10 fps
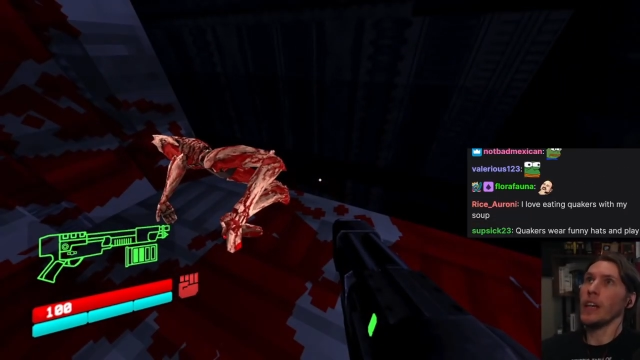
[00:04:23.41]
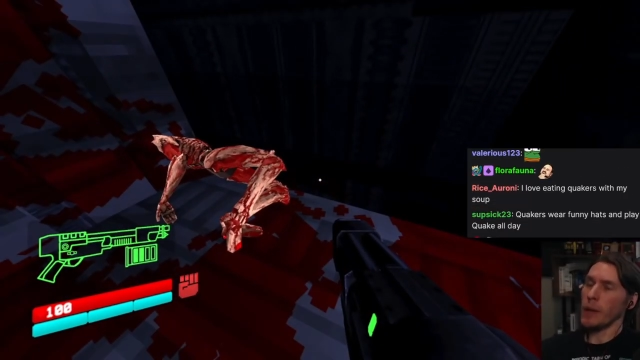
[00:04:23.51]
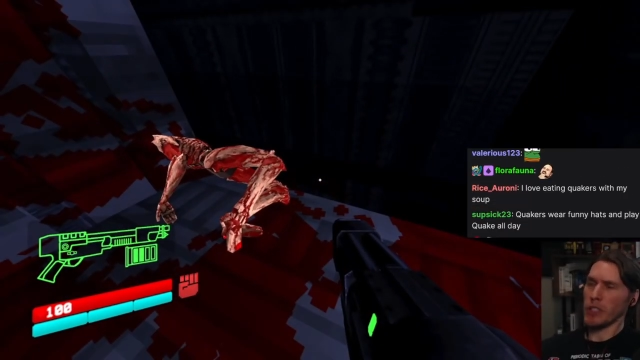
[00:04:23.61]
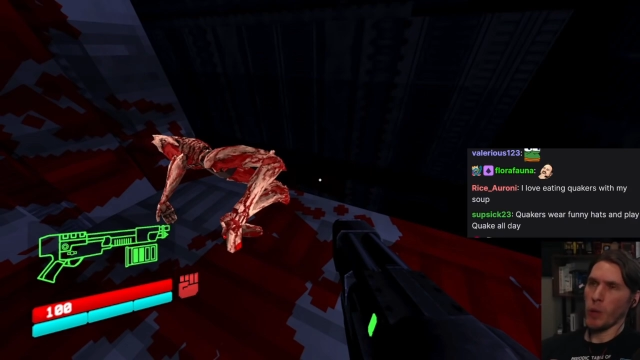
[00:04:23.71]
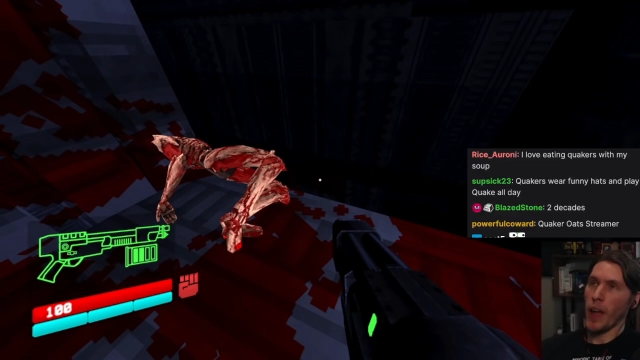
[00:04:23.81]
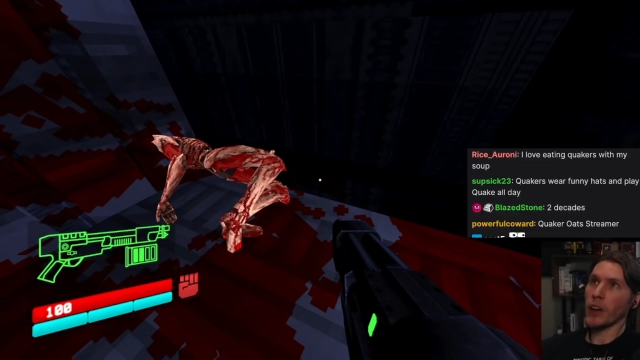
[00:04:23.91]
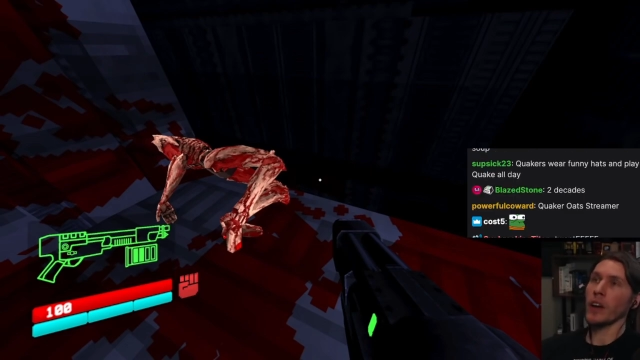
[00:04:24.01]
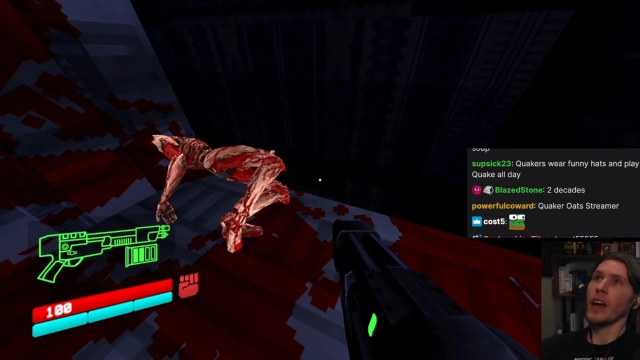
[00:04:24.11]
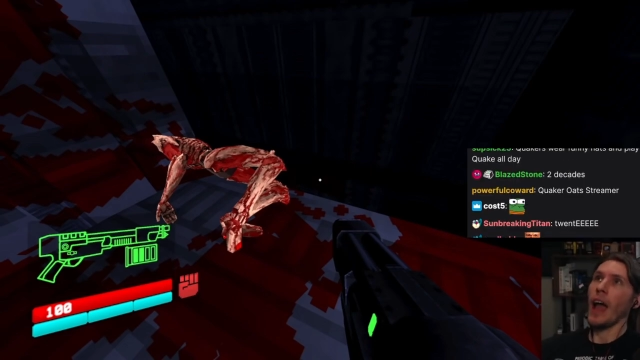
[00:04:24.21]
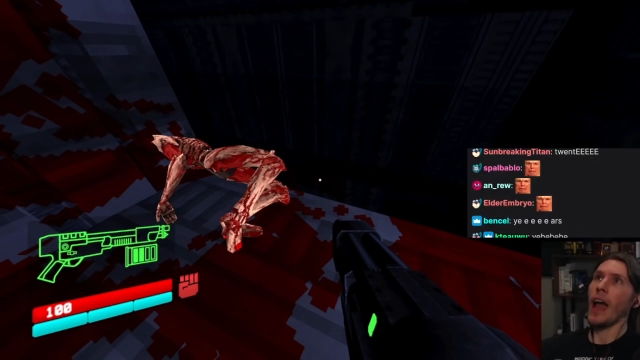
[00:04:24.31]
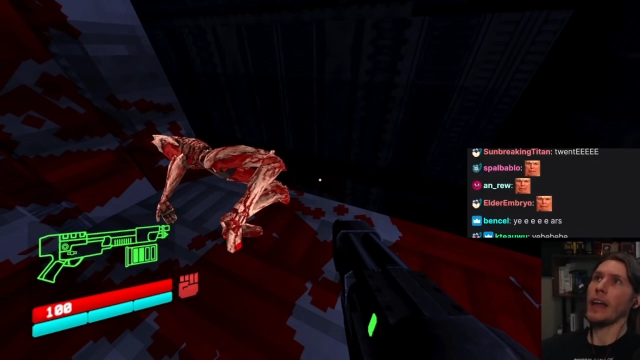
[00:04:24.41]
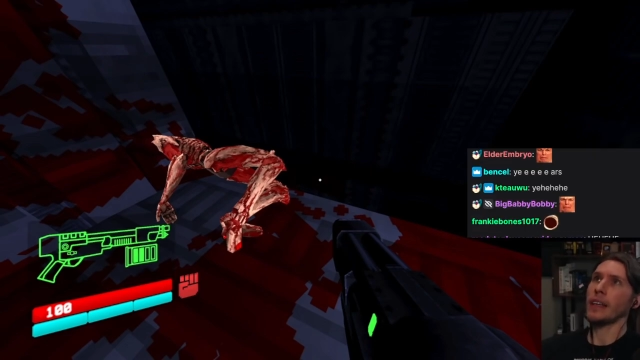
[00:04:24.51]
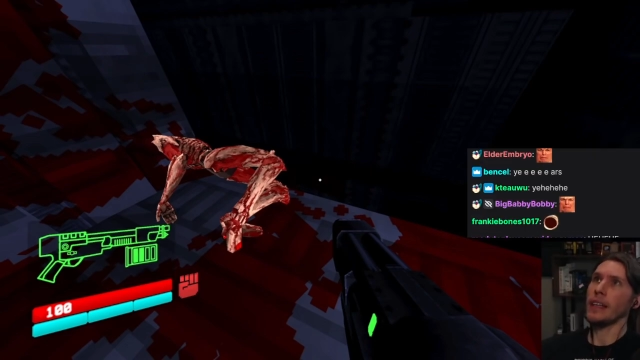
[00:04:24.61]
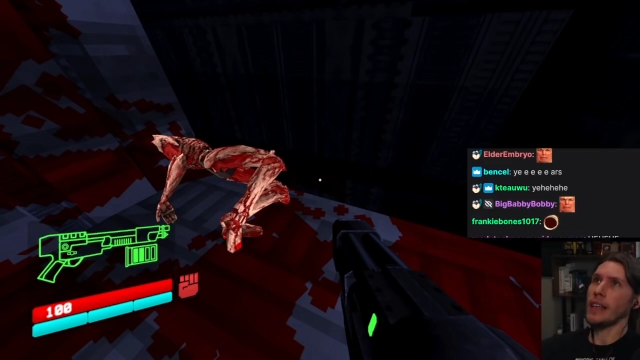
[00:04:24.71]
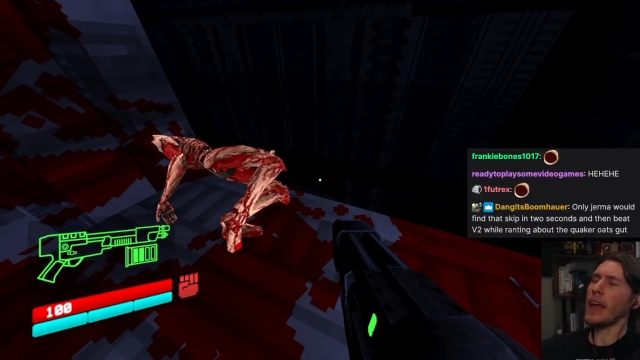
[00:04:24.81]
He was a Quaker and
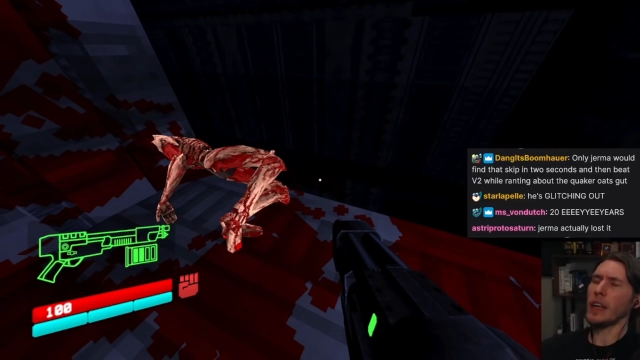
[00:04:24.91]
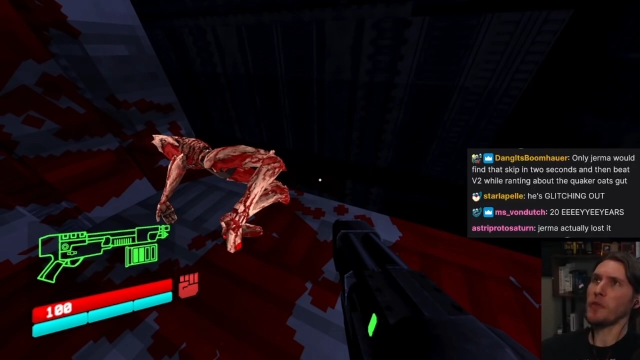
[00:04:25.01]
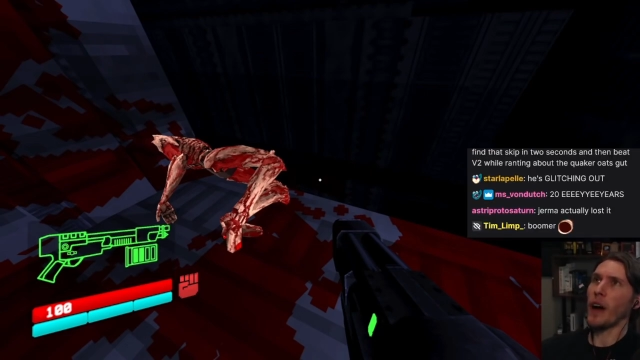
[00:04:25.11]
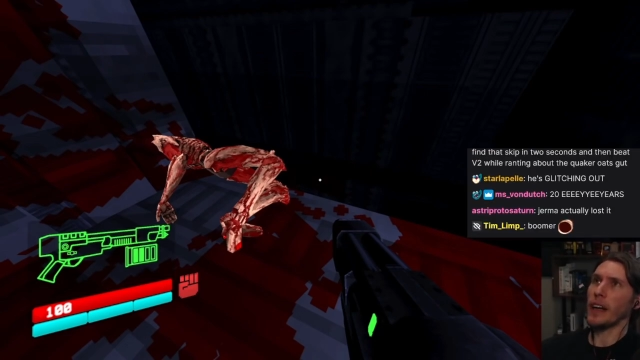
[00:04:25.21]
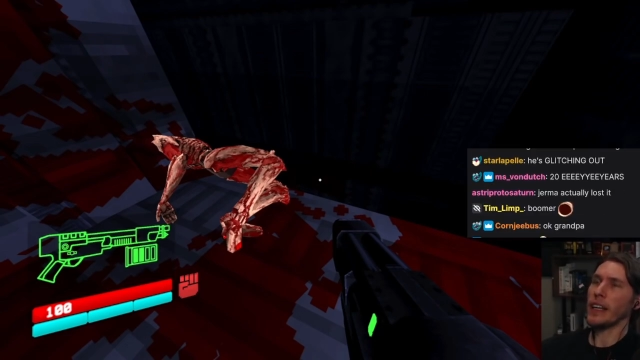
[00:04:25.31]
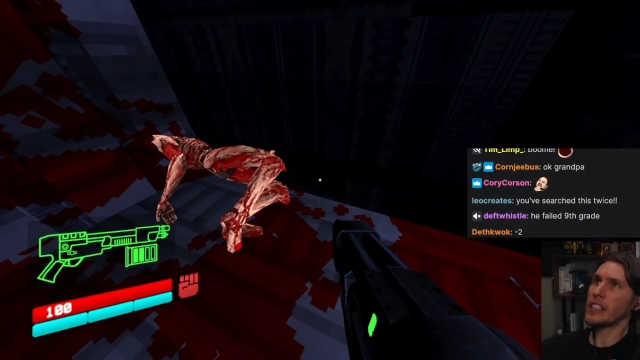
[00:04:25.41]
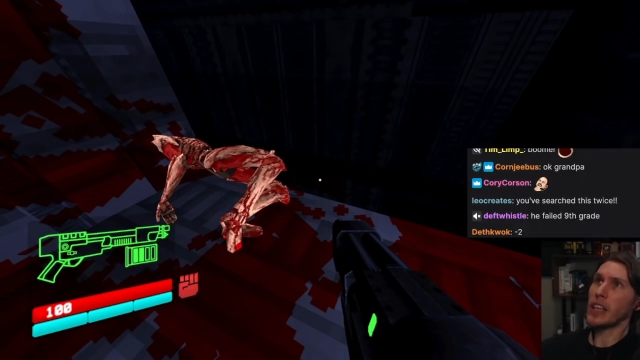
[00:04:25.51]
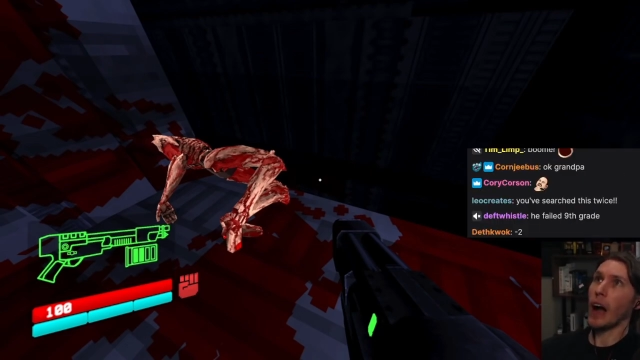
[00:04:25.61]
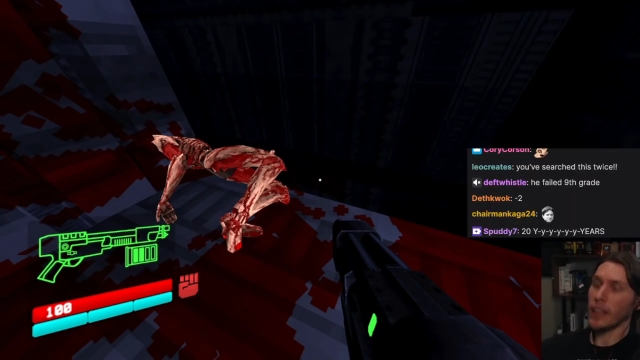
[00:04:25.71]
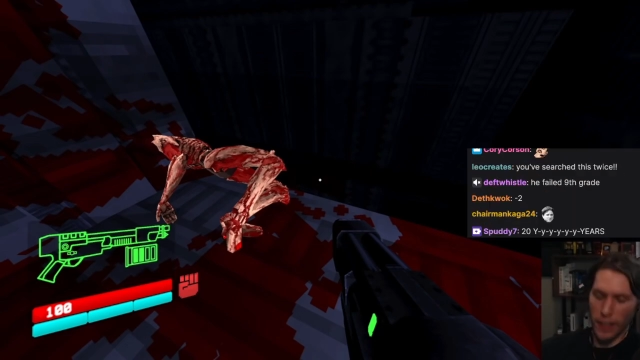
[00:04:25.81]
he hated fun and he sucked.